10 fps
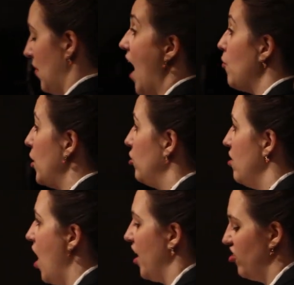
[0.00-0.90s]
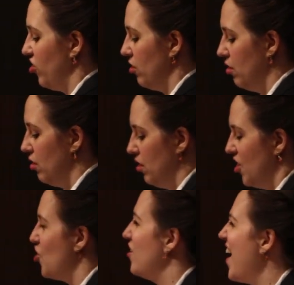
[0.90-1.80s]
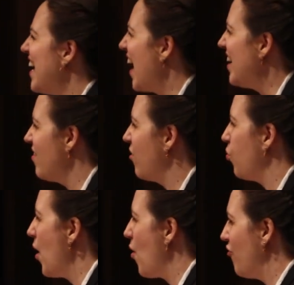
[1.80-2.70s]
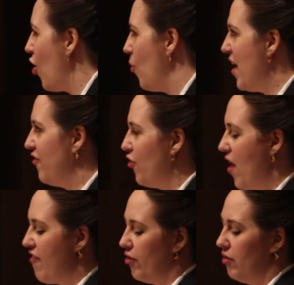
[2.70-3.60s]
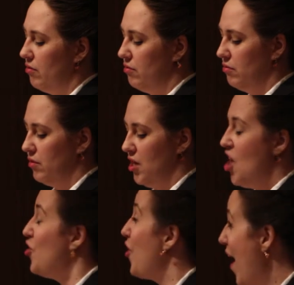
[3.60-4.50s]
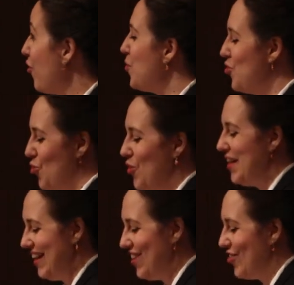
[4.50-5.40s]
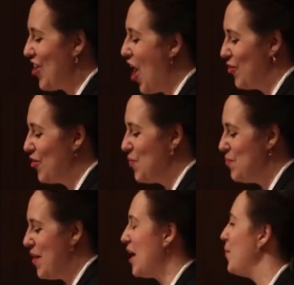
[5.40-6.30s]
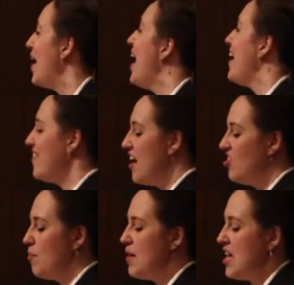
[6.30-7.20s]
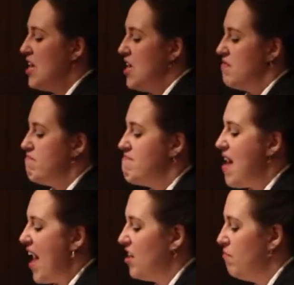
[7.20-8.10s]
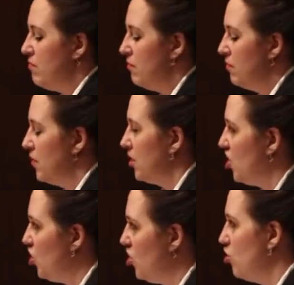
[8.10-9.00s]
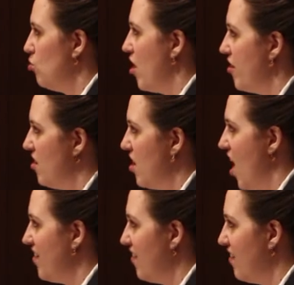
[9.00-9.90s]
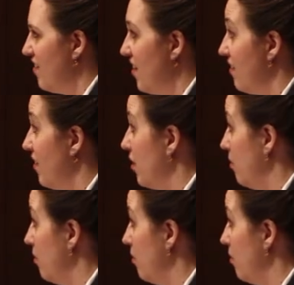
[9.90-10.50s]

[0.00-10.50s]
I will not. You're lucky I didn't swear off all men forever. The House Majority Leader, Congressman Bingham, he said to me, Madam, you are not a citizen.